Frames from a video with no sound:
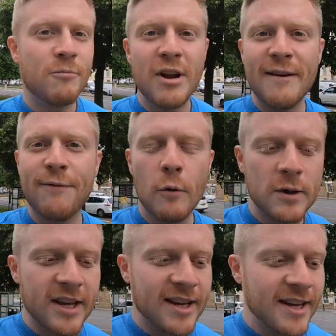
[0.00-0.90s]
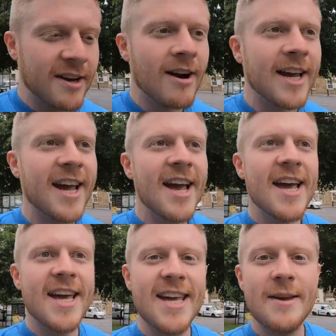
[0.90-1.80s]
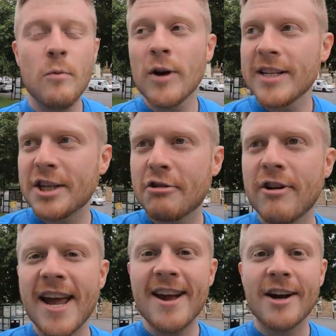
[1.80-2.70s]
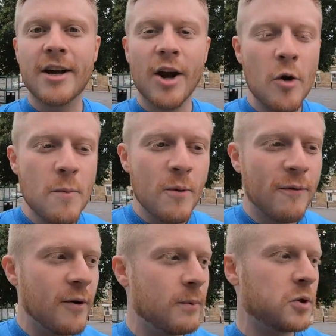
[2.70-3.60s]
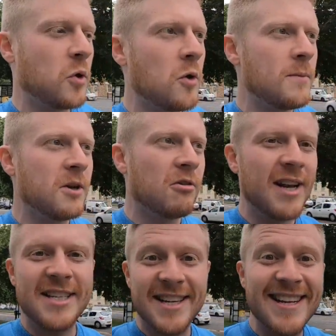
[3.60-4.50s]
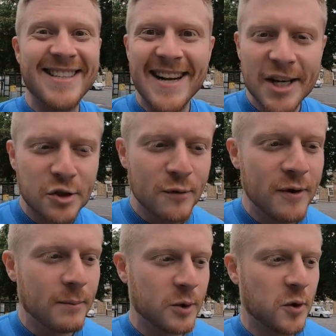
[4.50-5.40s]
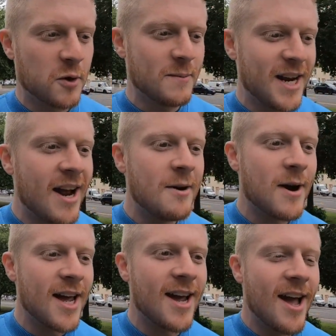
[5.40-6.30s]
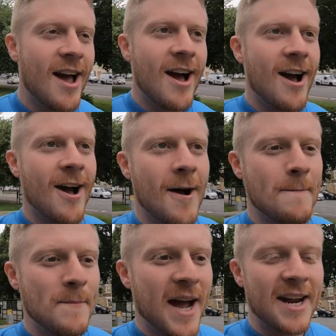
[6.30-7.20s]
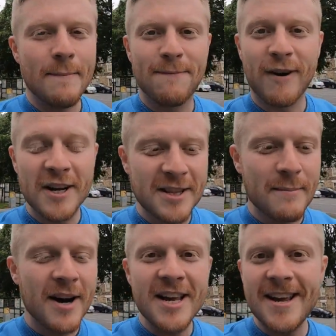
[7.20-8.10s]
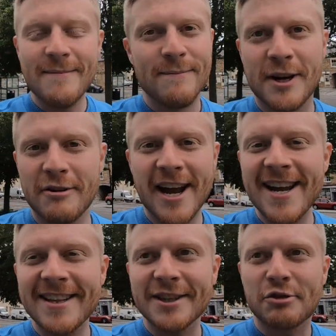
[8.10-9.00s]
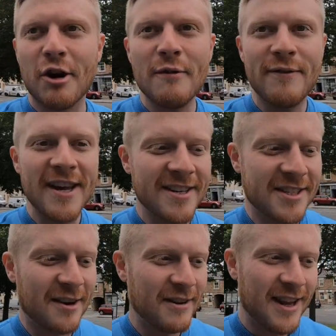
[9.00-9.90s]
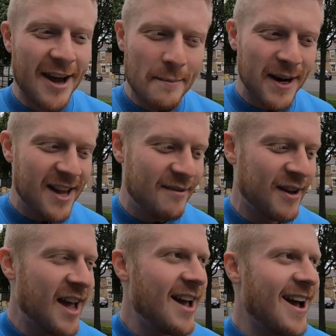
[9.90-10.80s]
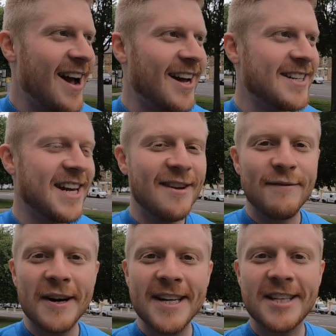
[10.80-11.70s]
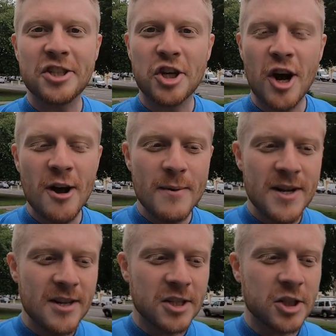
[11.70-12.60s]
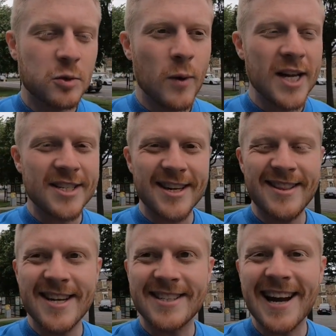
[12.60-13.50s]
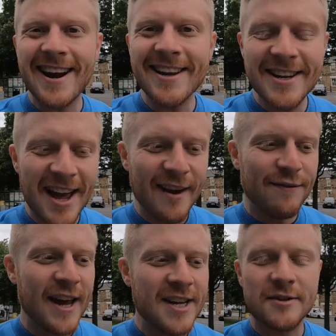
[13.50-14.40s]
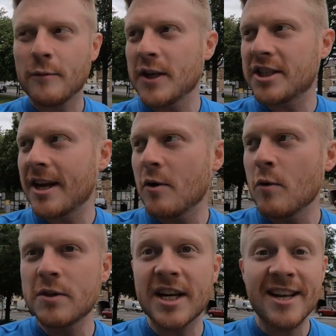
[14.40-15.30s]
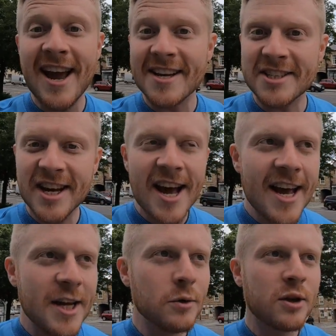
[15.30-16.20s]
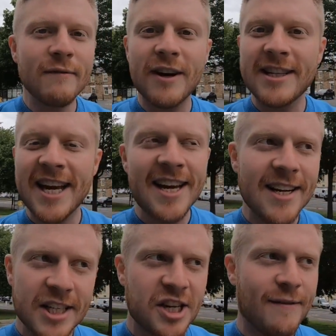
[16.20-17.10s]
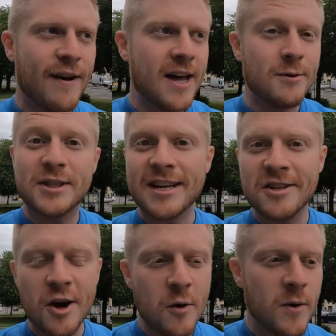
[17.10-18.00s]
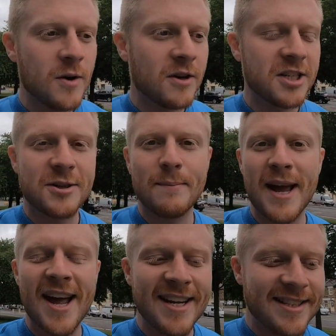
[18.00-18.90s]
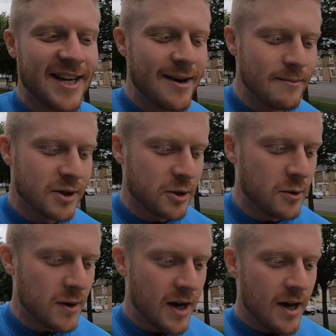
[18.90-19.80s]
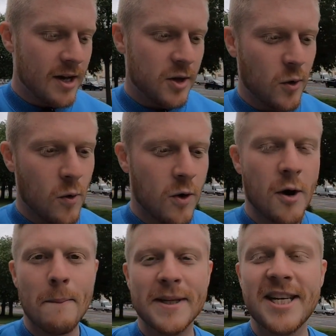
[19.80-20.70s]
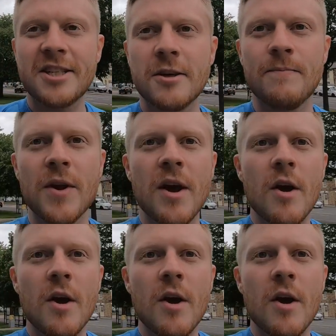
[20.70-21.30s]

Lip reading: Really forward-thinking guy. He wanted to create a global football tournament, or at least an international football tournament anyway. And he fronted the money, he created the trophy and stuff like that, I believe. And he invited the German, the Swiss, and the Italian FAs, of which they all said yes. He also invited the English FA, who said, no, we're not going to submit any teams to your competition.